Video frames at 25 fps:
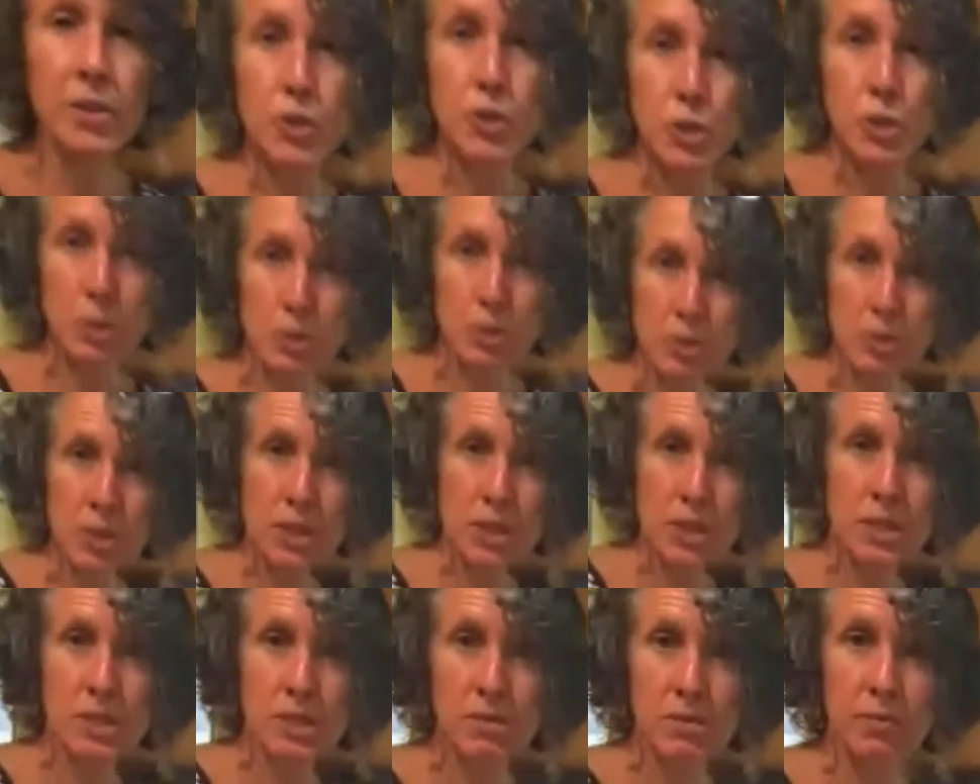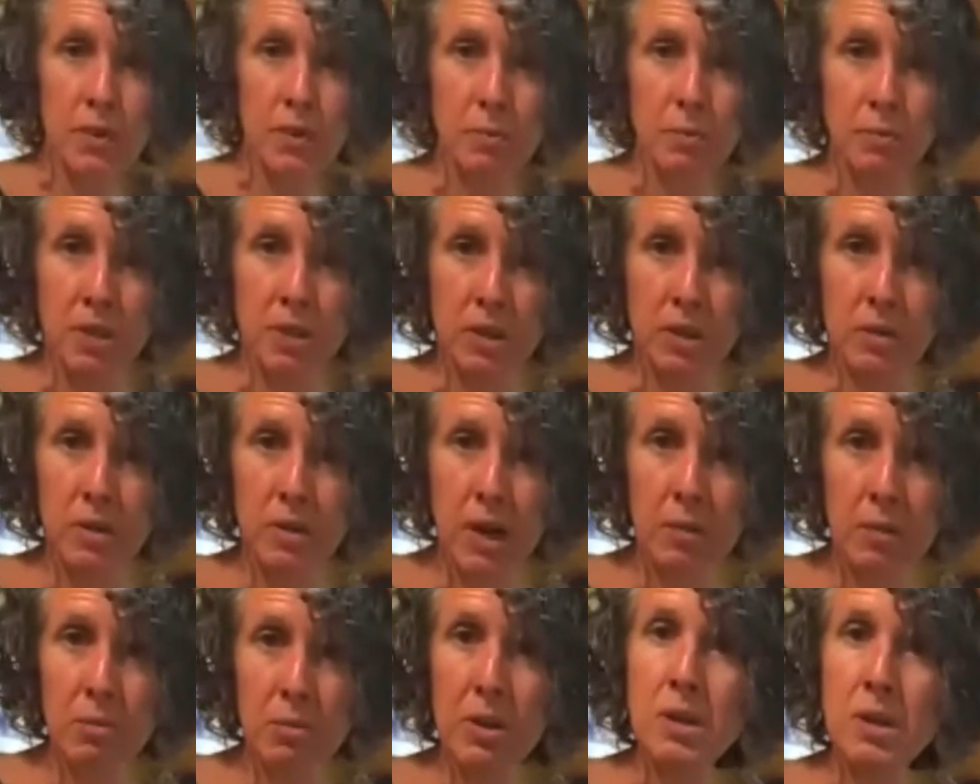the juice from the
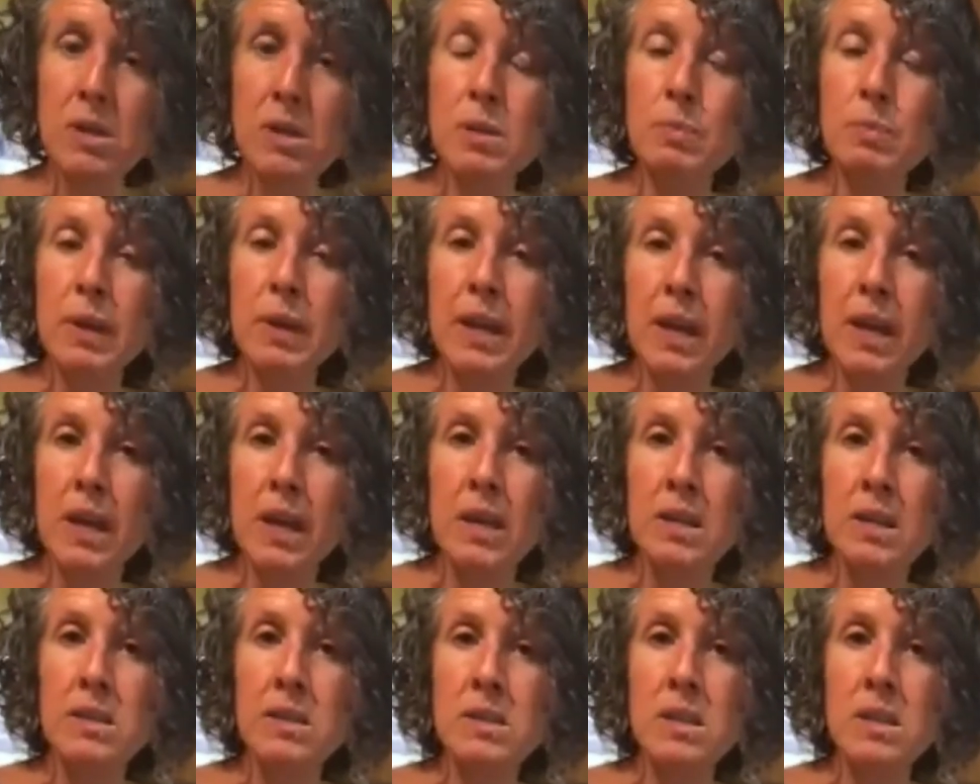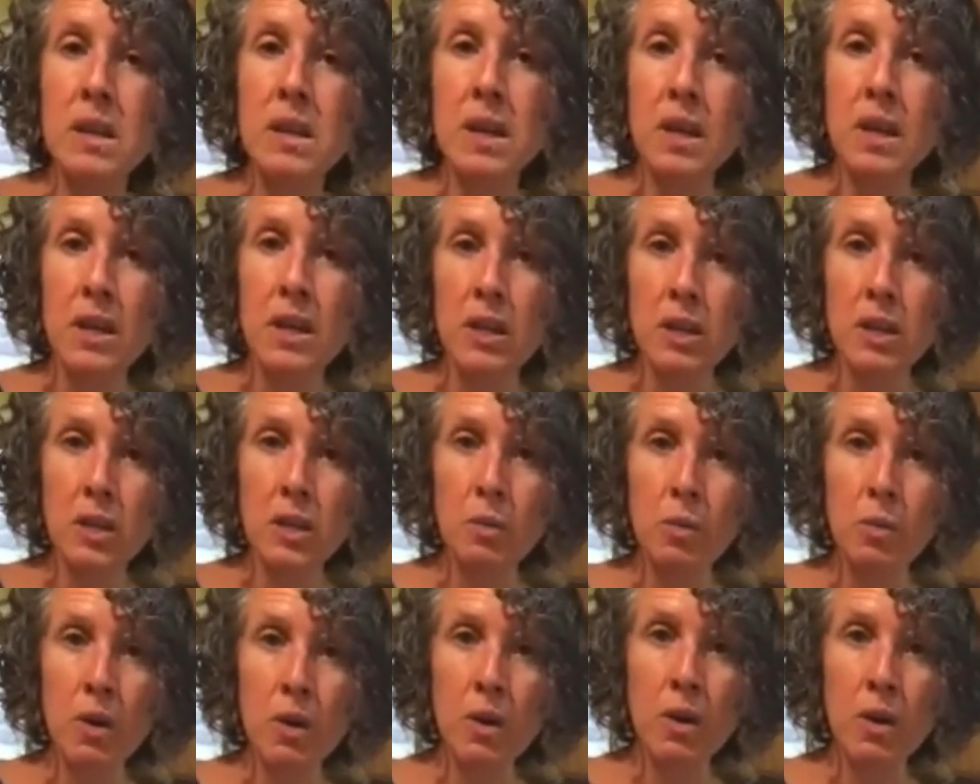cucumbers because
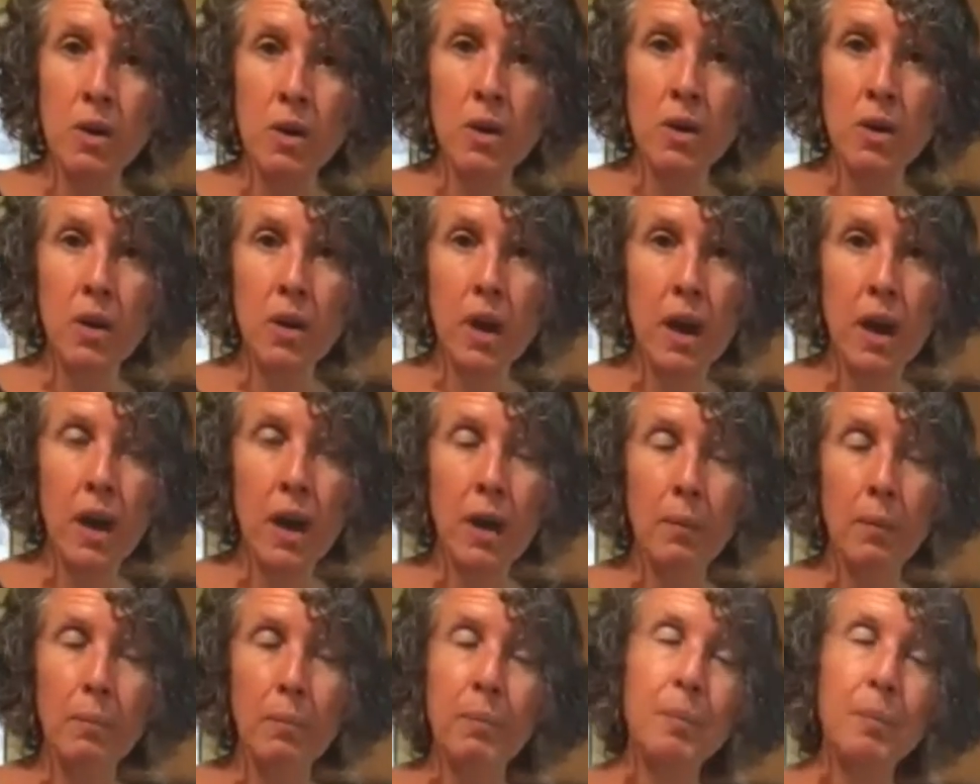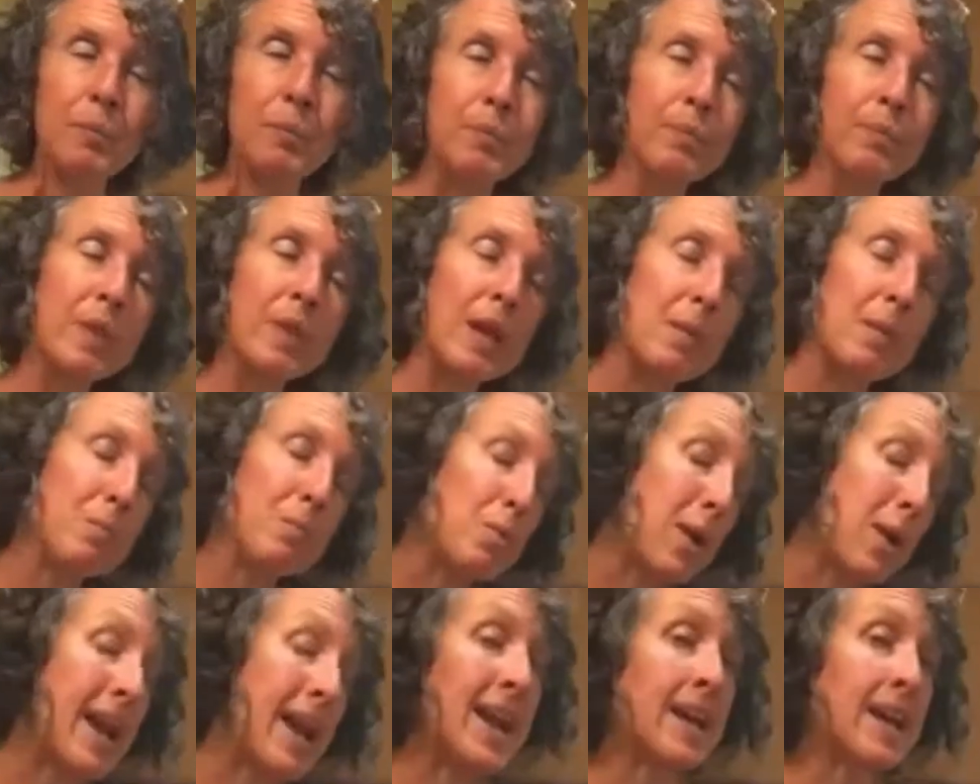you will
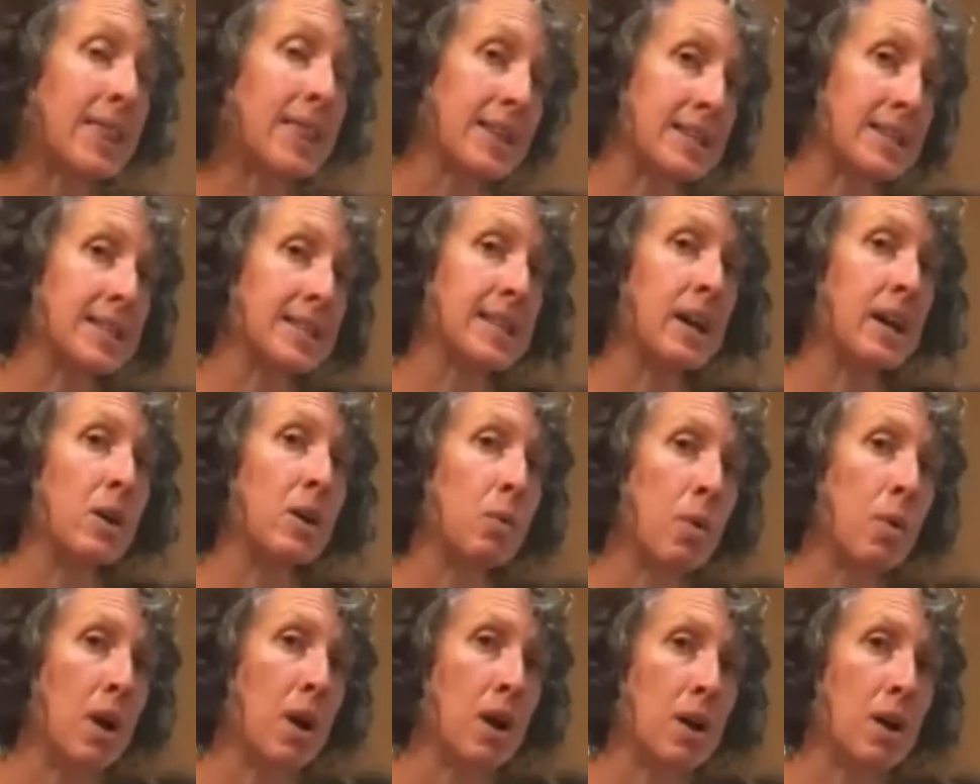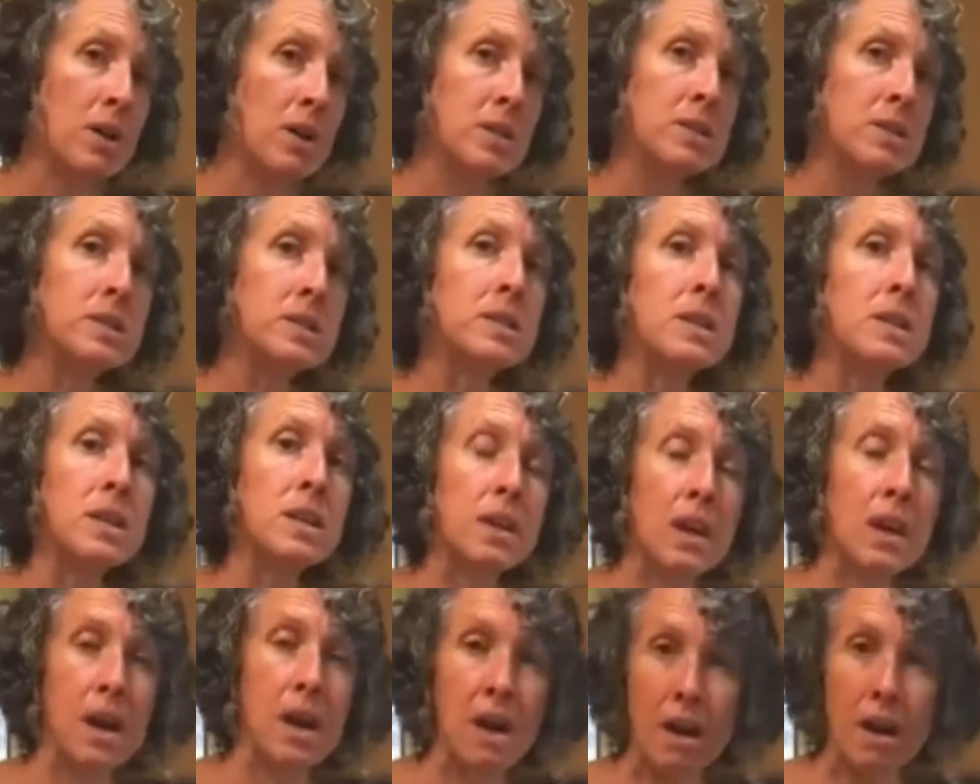break the cell wall
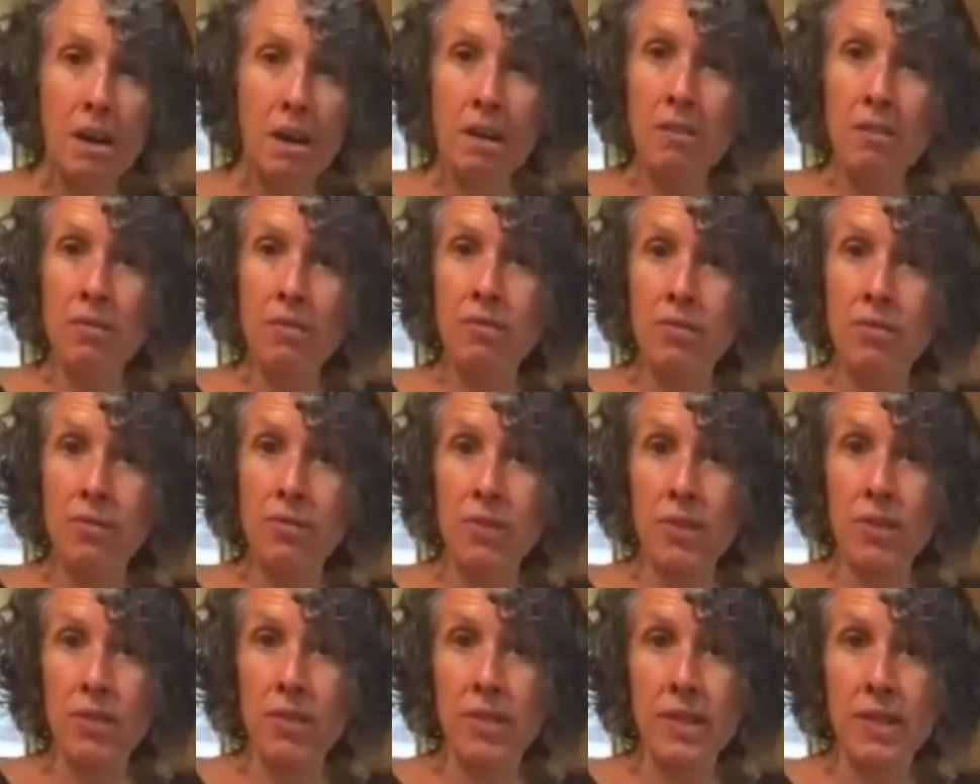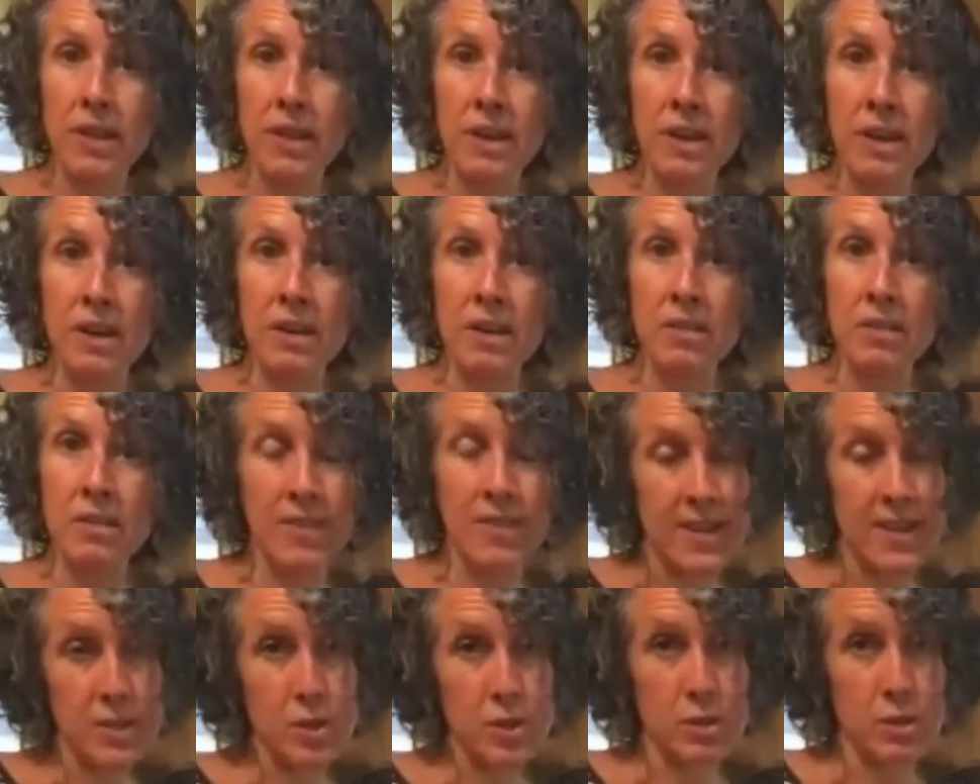of
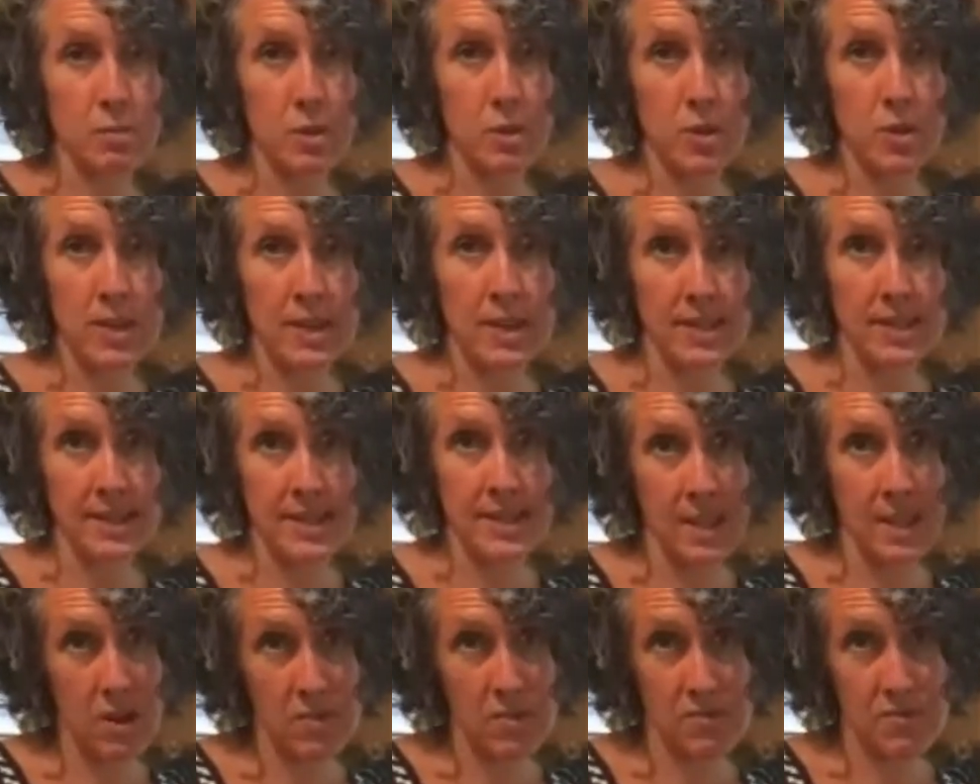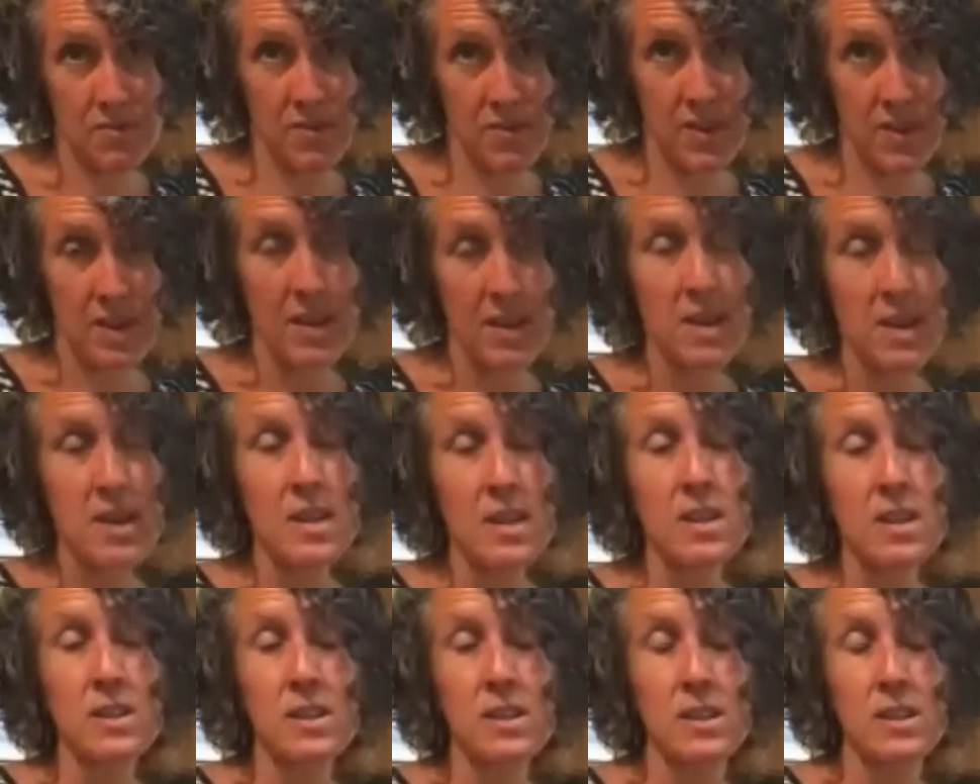the vegetable itself.
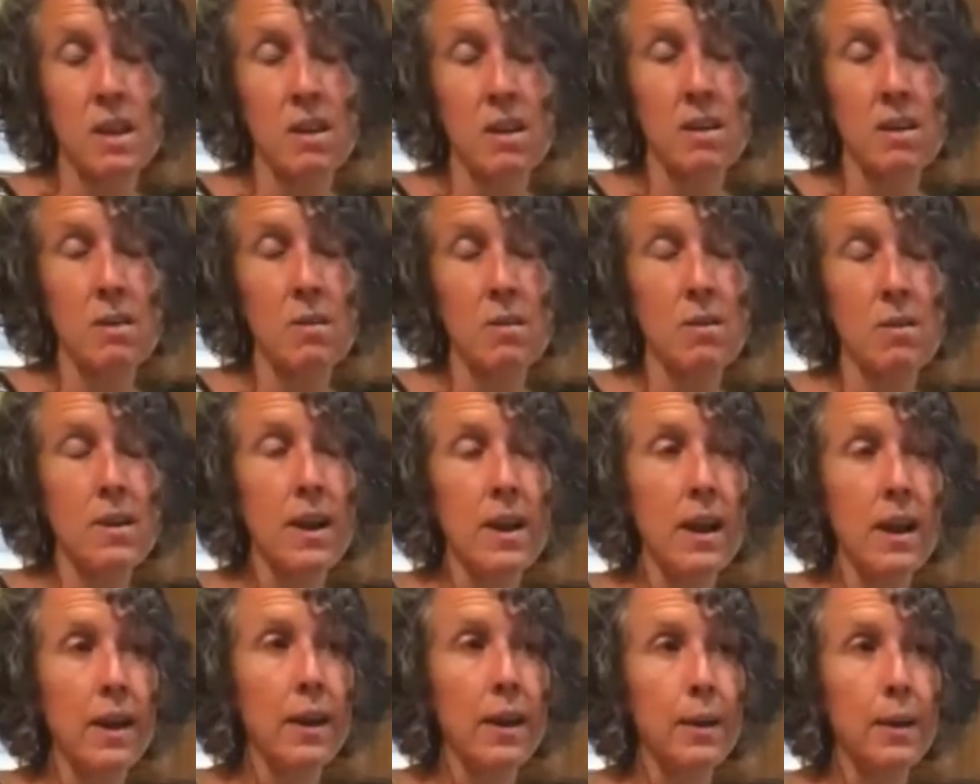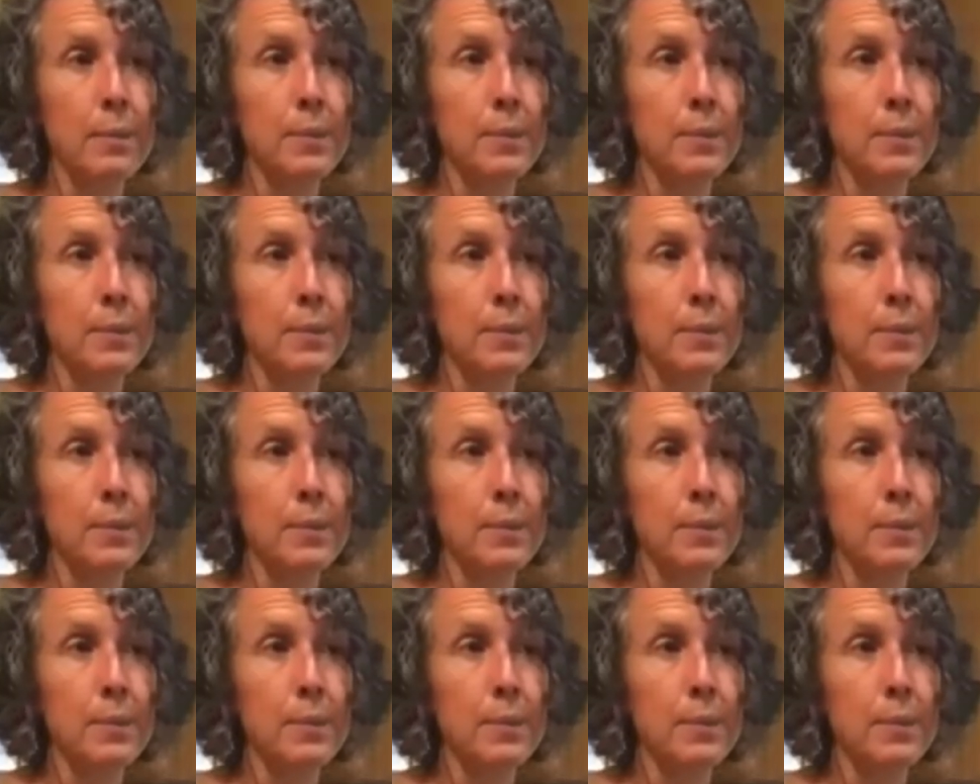So